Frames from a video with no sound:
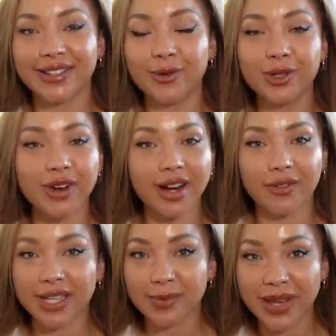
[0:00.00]
order any of
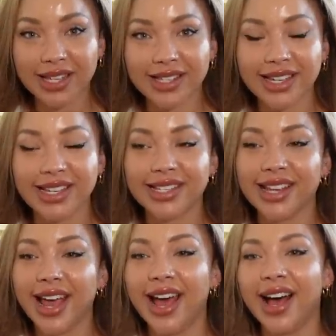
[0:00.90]
these pieces
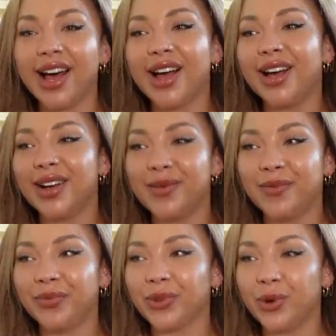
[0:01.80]
um,